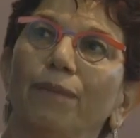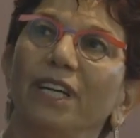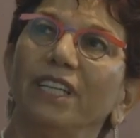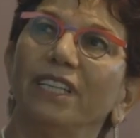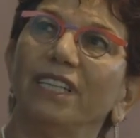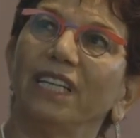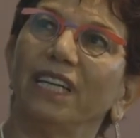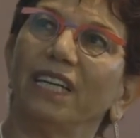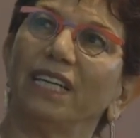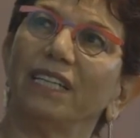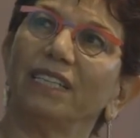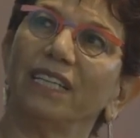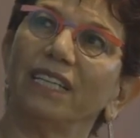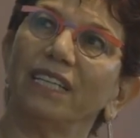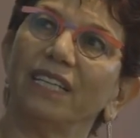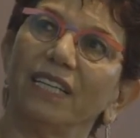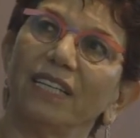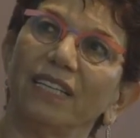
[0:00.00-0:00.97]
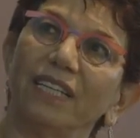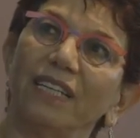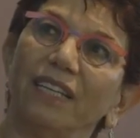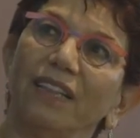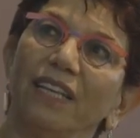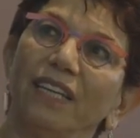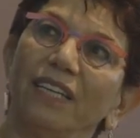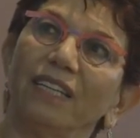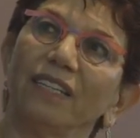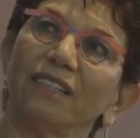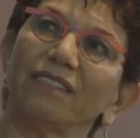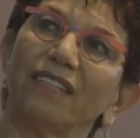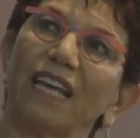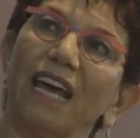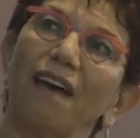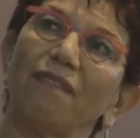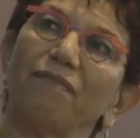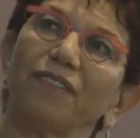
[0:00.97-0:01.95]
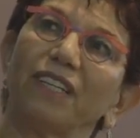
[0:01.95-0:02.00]
But the thing is,
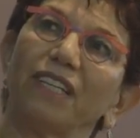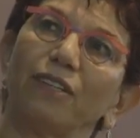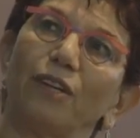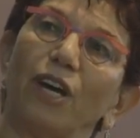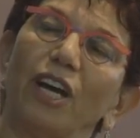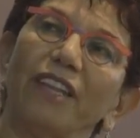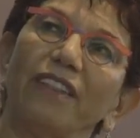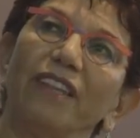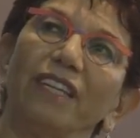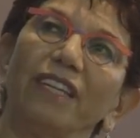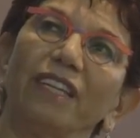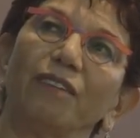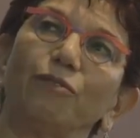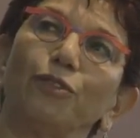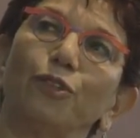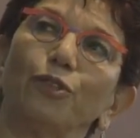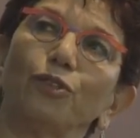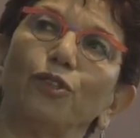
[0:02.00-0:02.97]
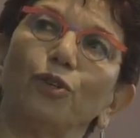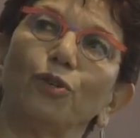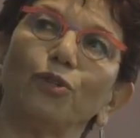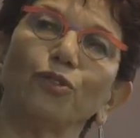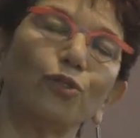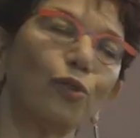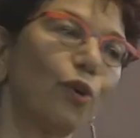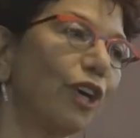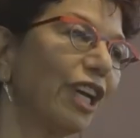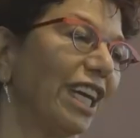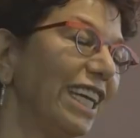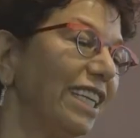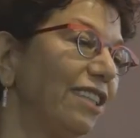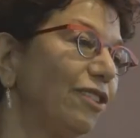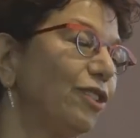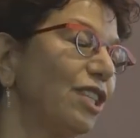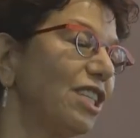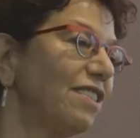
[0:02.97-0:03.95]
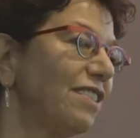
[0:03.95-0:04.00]
after, I think for those who are
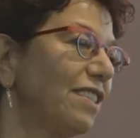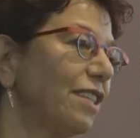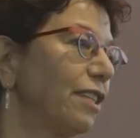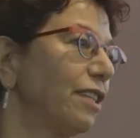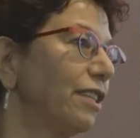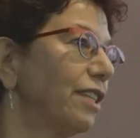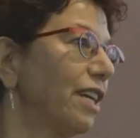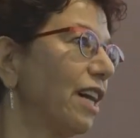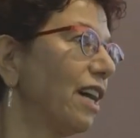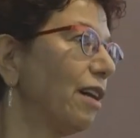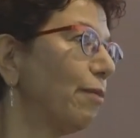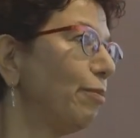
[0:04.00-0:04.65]
interested